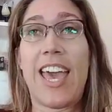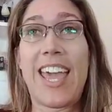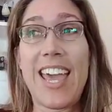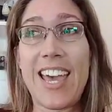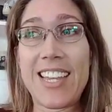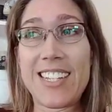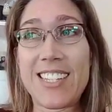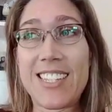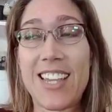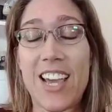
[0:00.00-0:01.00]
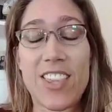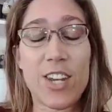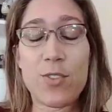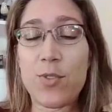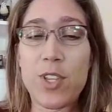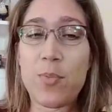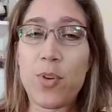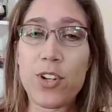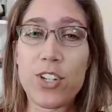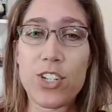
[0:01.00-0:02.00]
And I thought it was really
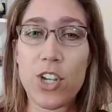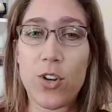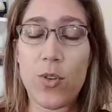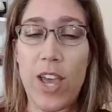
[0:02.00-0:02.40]
important to show